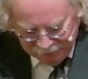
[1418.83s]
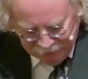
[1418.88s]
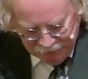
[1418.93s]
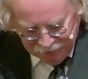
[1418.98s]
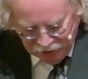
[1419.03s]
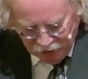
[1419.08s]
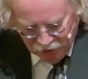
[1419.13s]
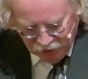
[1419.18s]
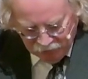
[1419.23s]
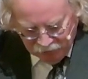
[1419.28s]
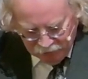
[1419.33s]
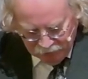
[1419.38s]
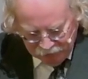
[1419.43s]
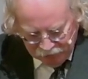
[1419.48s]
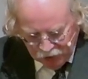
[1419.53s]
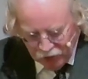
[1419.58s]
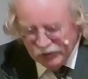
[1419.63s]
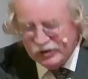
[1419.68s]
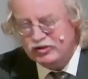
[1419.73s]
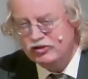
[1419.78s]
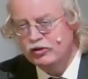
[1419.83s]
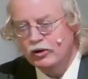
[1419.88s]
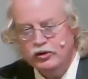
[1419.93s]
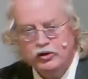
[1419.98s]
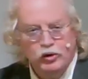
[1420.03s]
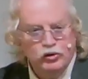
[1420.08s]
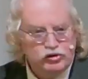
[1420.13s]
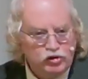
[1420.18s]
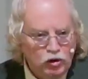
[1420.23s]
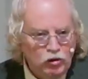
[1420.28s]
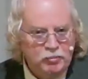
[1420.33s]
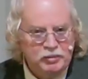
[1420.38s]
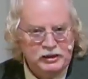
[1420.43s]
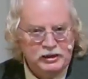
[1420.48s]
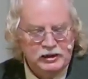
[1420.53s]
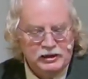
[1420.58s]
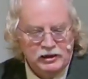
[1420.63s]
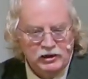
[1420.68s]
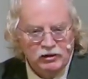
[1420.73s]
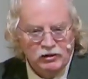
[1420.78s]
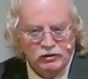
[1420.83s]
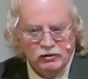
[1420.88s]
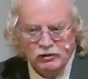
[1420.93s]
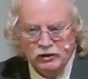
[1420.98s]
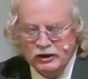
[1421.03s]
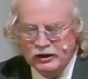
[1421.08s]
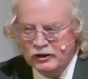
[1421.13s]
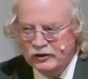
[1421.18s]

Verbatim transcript: no. There is no utopia here.